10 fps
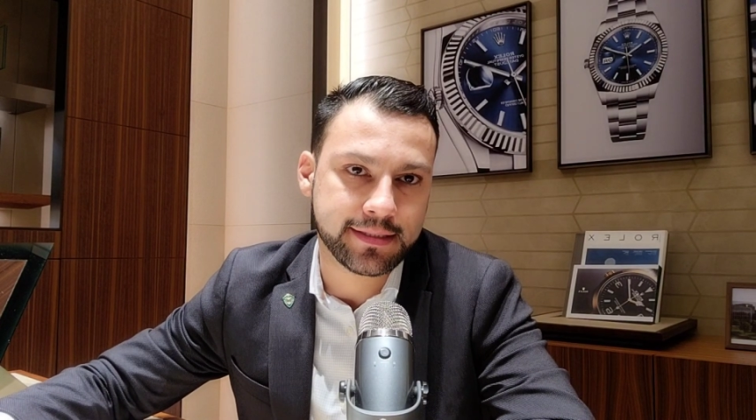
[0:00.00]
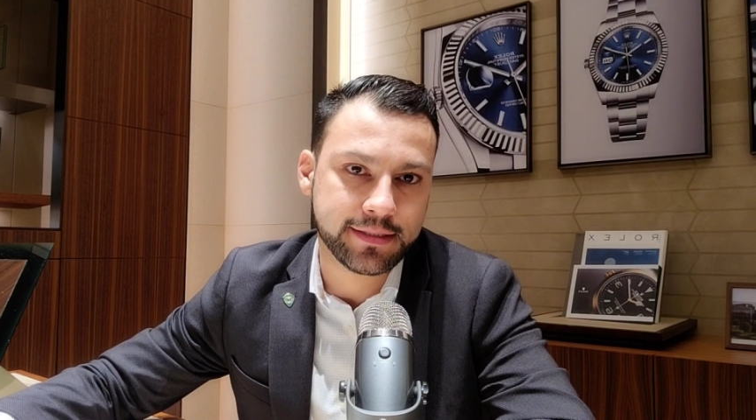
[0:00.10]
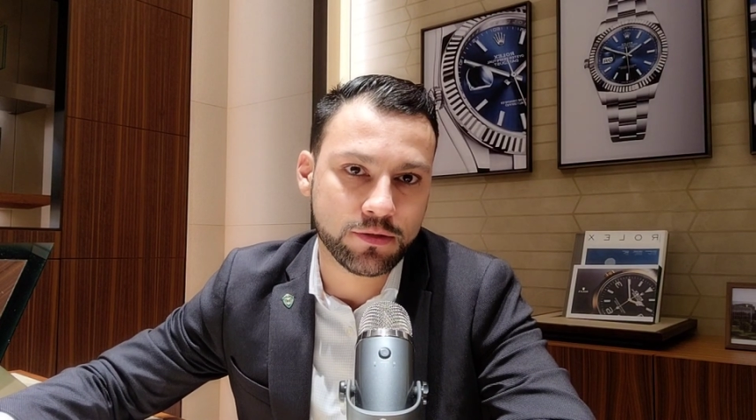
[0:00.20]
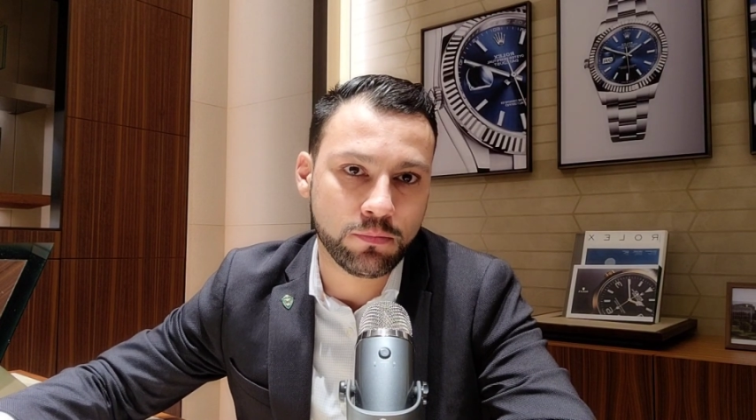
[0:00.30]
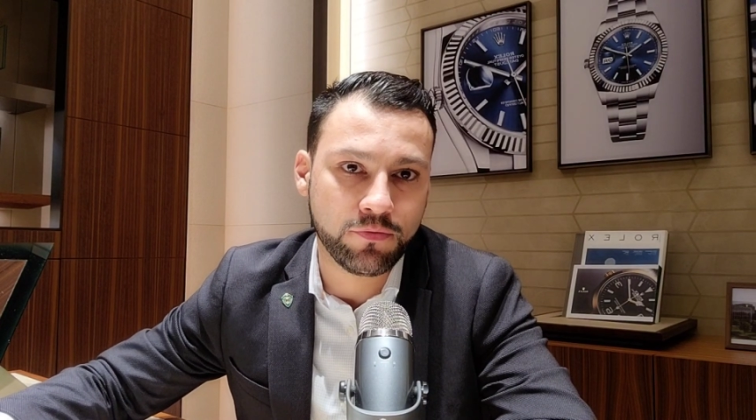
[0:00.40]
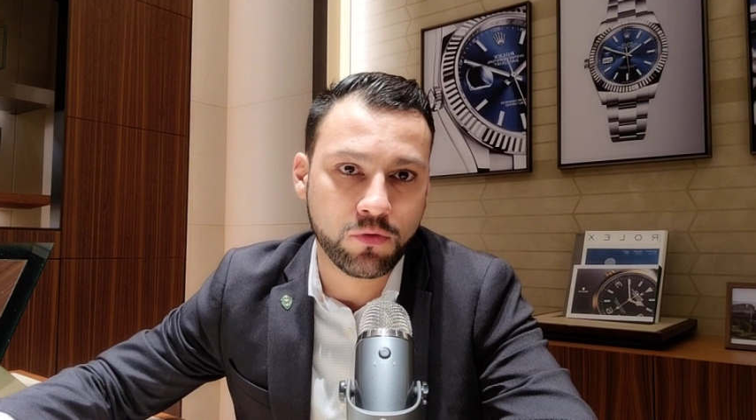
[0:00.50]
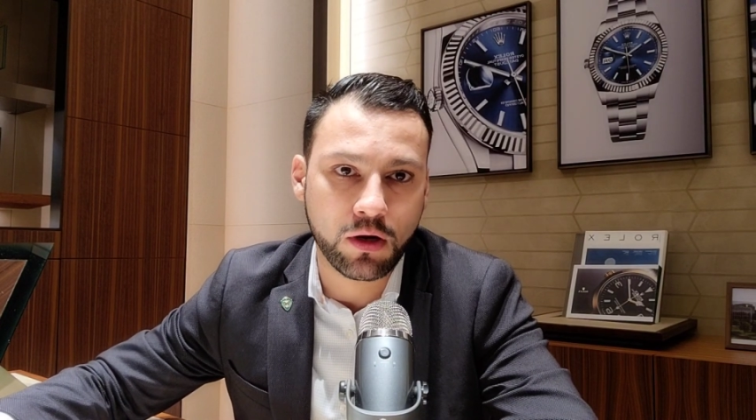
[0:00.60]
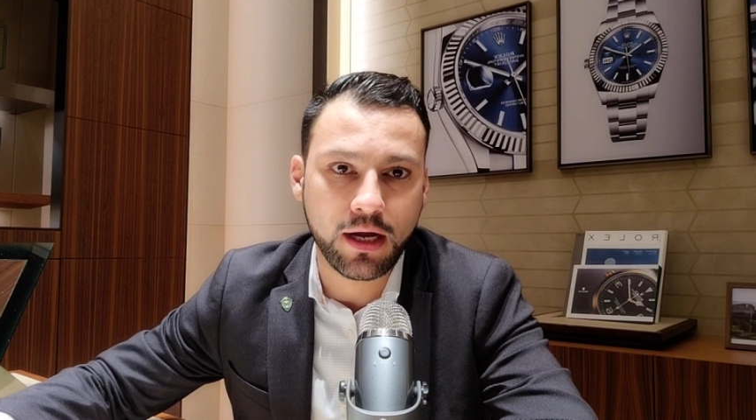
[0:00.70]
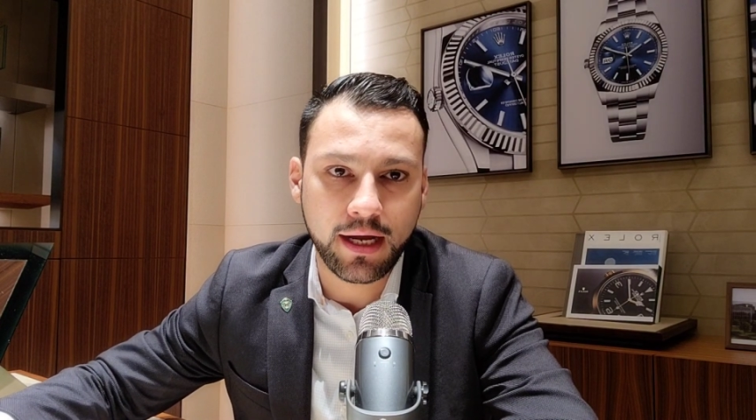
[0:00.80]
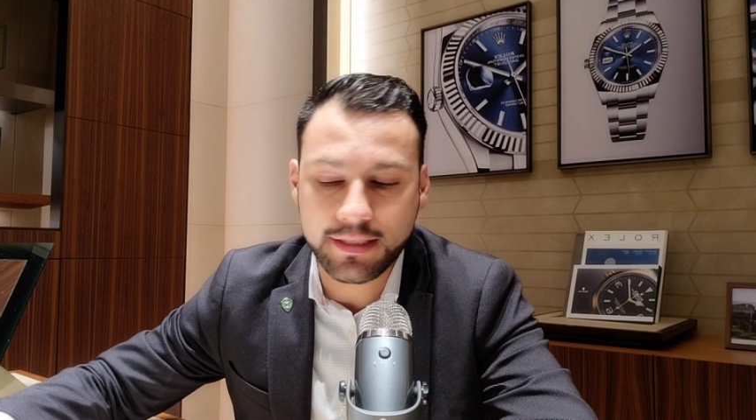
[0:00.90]
So
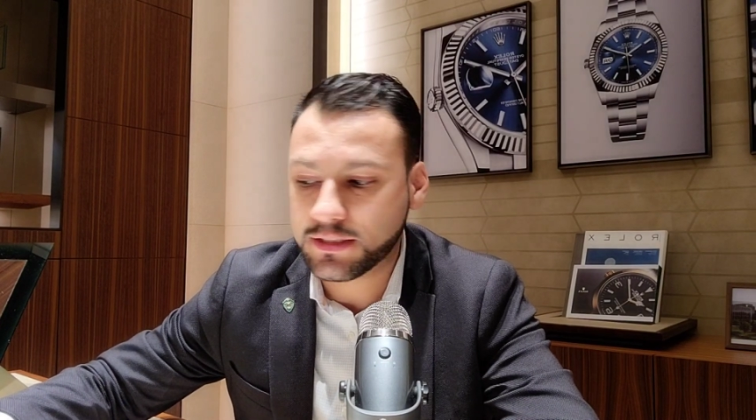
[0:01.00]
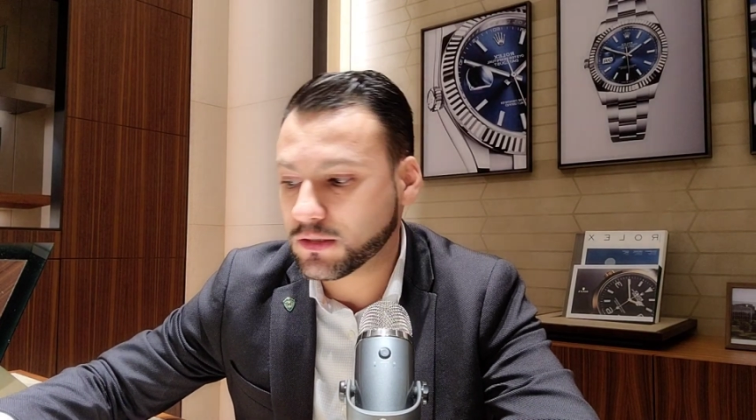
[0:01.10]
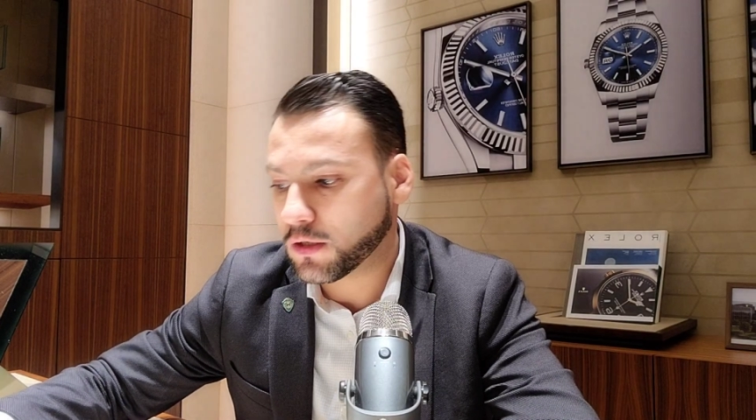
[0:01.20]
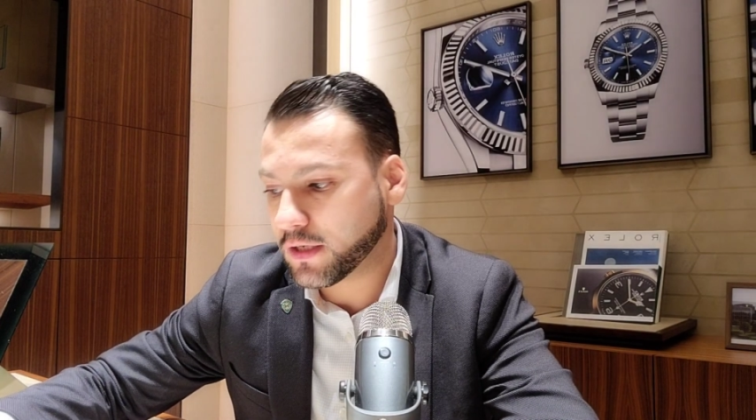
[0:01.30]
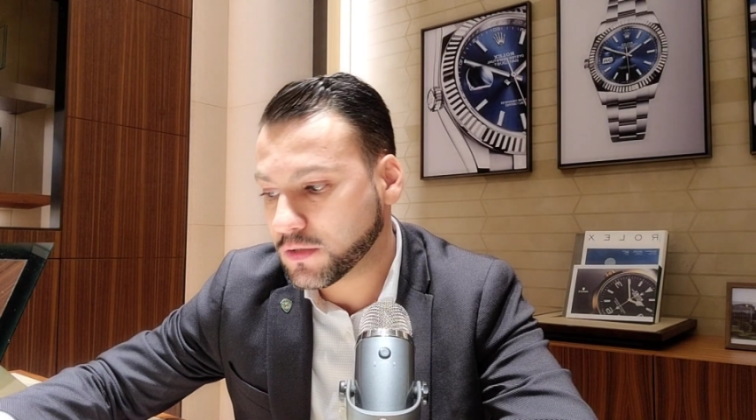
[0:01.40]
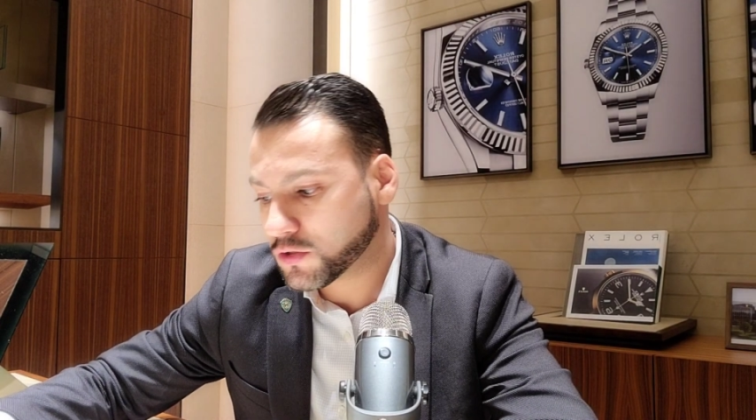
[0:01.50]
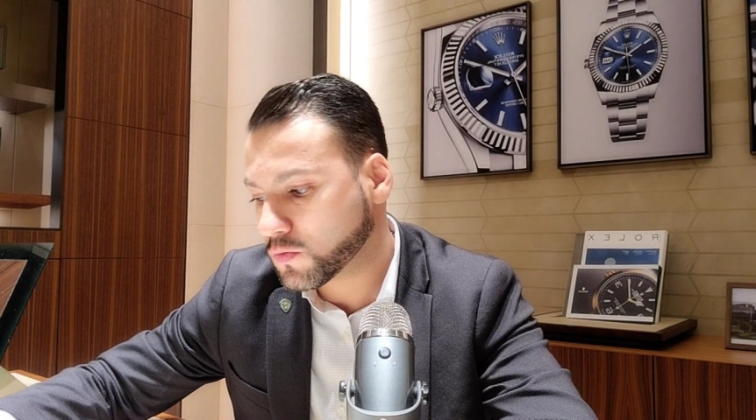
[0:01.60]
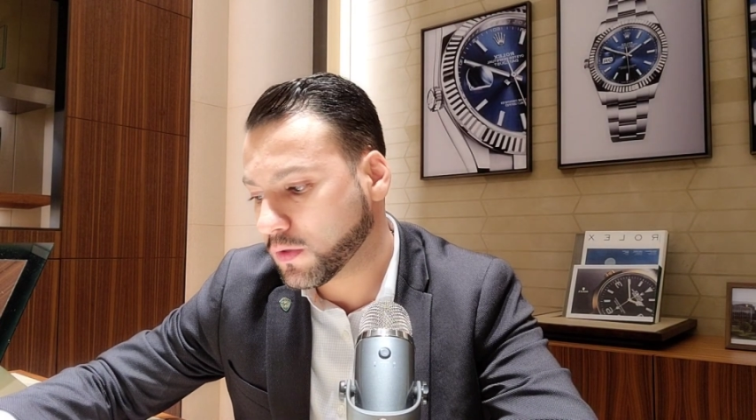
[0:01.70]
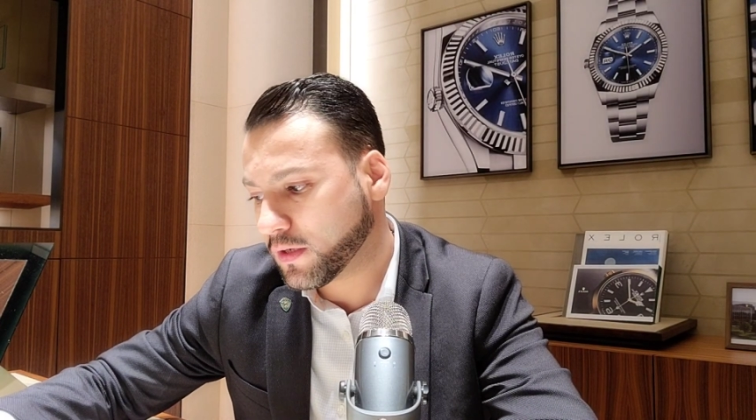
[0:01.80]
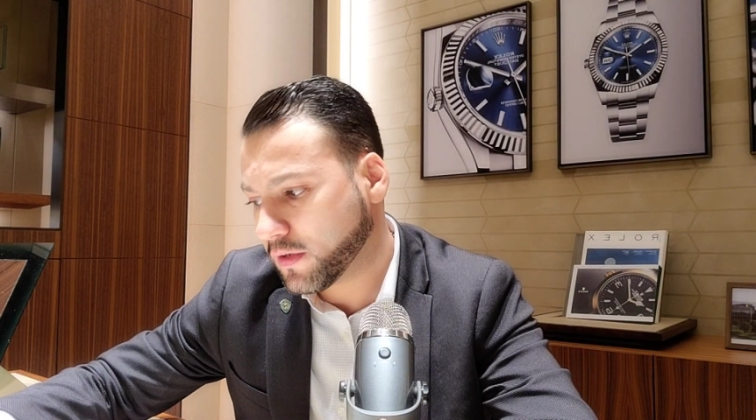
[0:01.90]
before I start, I just
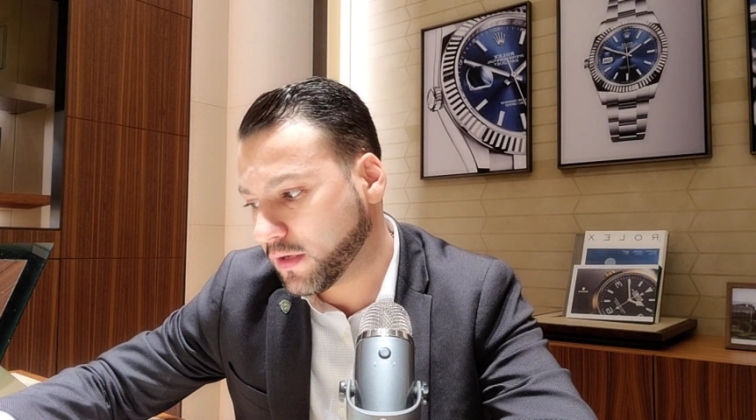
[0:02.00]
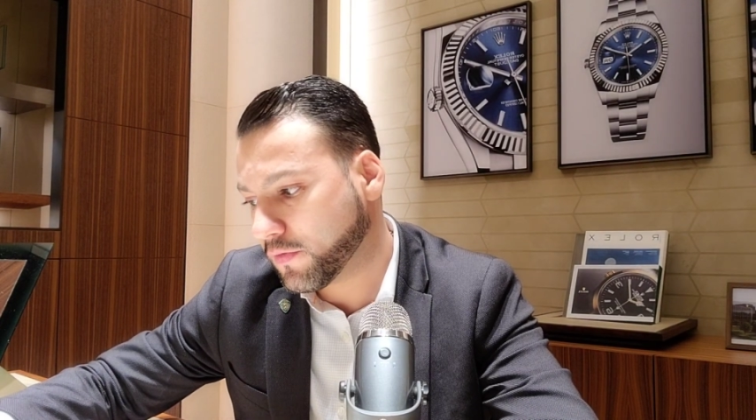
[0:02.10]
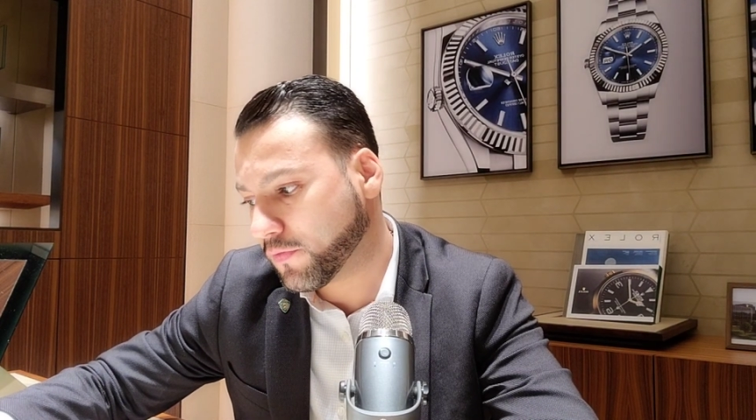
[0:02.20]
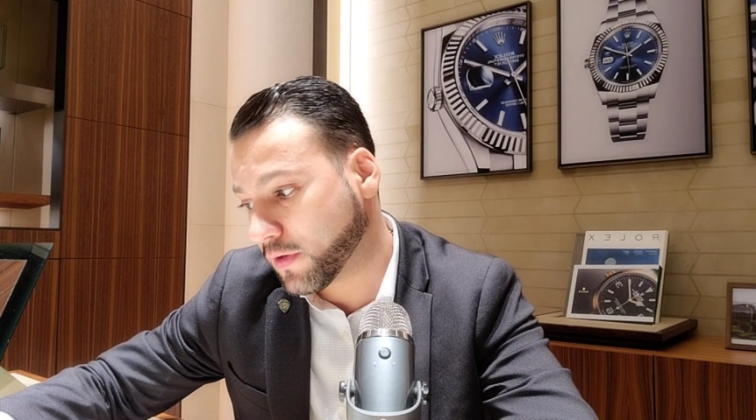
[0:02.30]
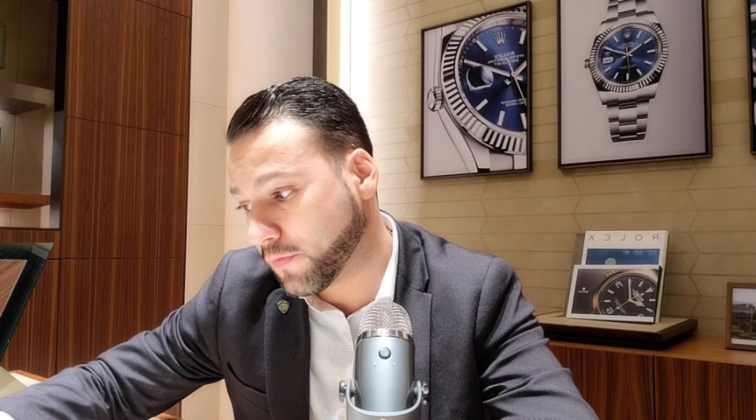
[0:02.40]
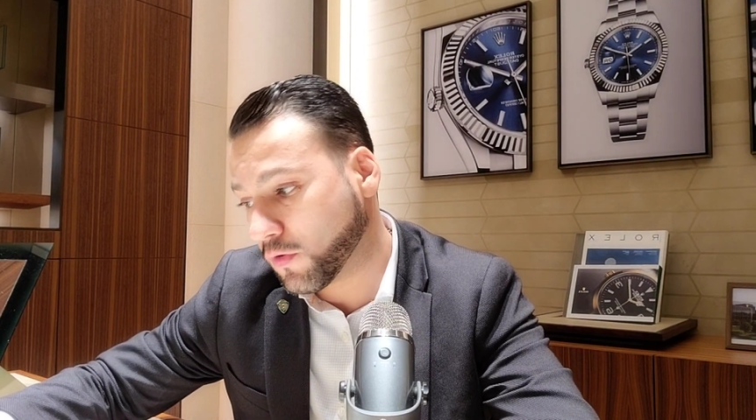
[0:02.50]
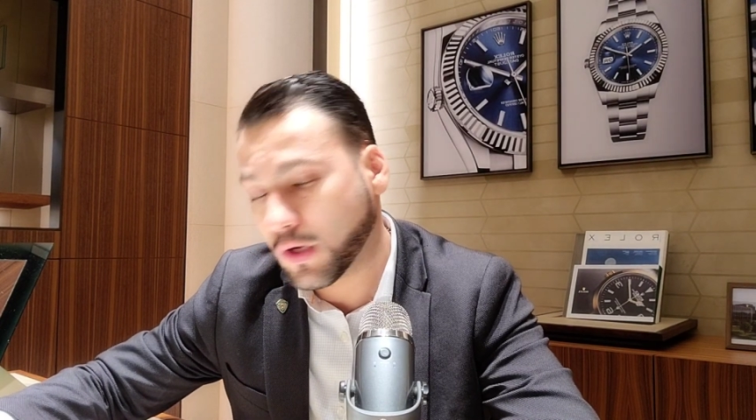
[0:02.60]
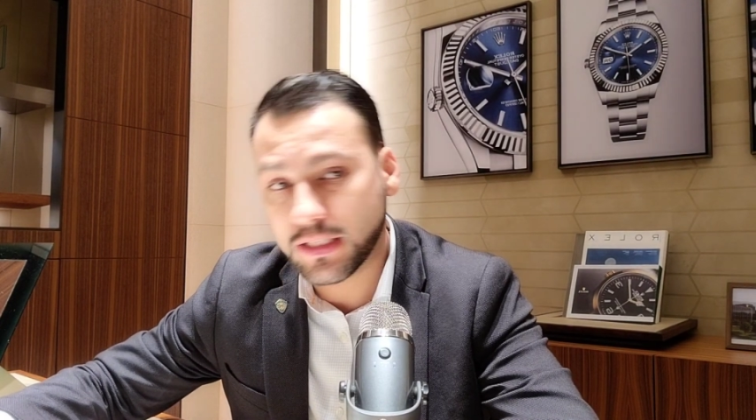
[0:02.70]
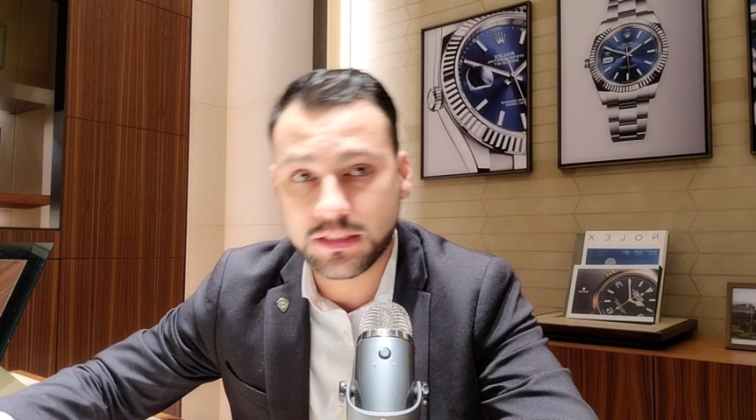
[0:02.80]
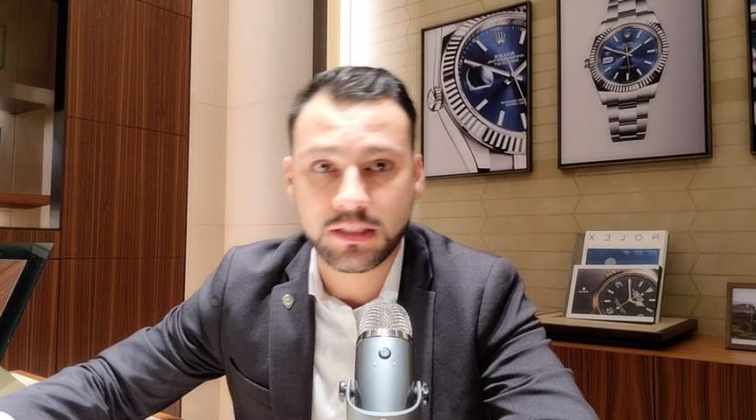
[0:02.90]
wanted to give you
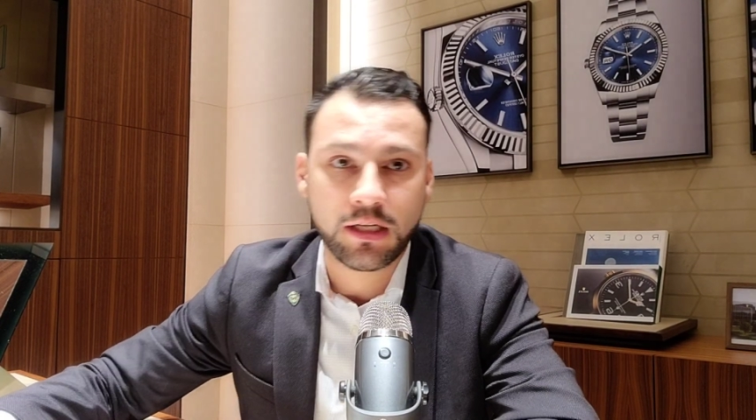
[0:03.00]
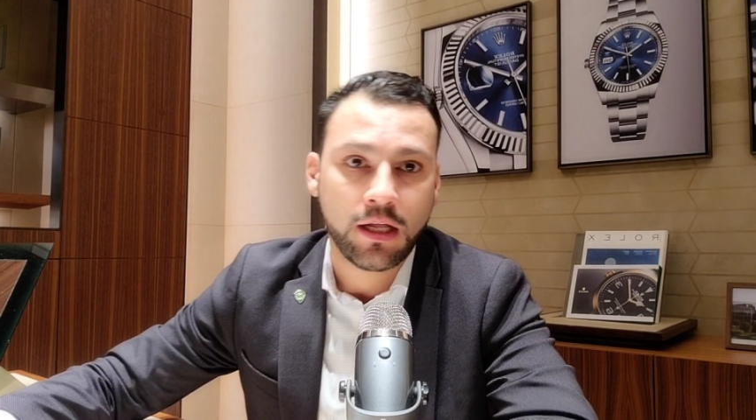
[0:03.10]
guys